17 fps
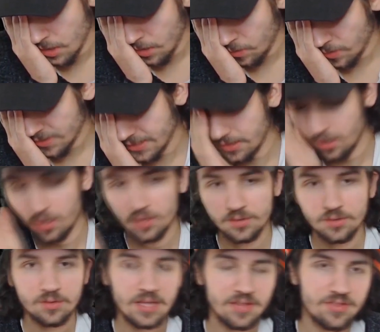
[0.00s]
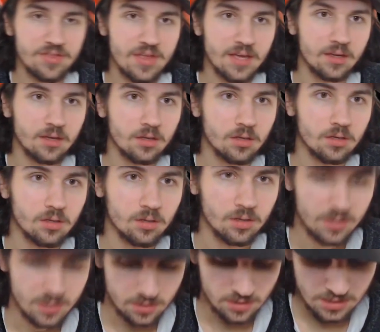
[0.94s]
what's it called? That thing.
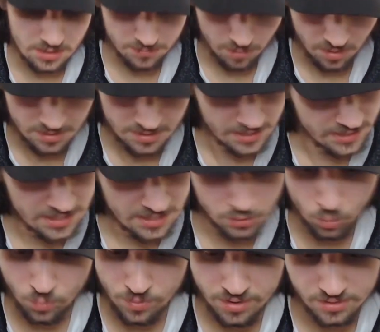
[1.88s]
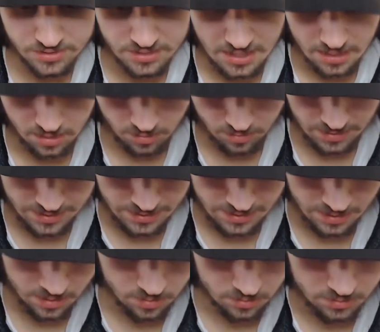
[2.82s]
He has a weird cycle right
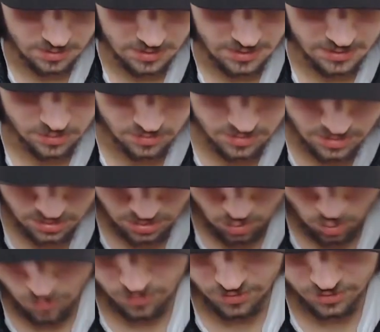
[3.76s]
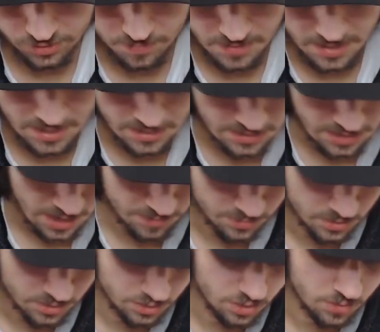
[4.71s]
now. Okay, so he's gonna overexpand.
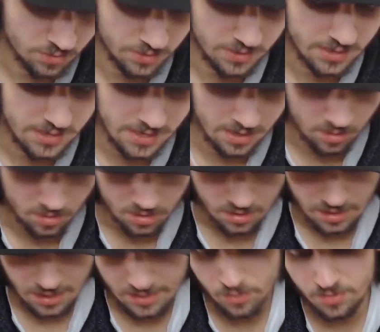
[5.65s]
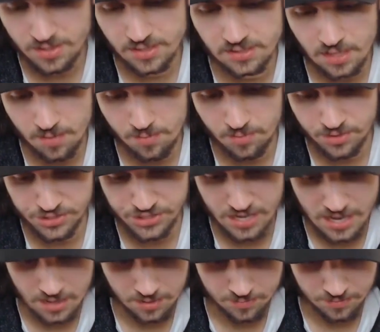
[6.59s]
I'm gonna go in now. I know he has
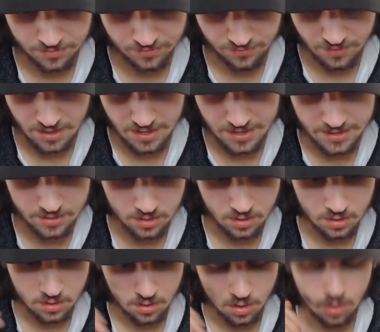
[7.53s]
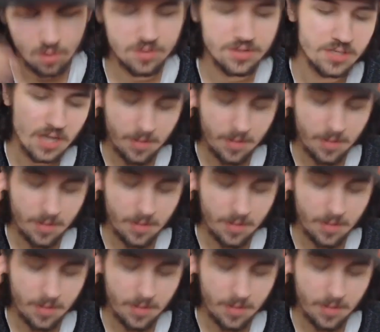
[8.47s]
Lumberjack, that's fine. Oh, he's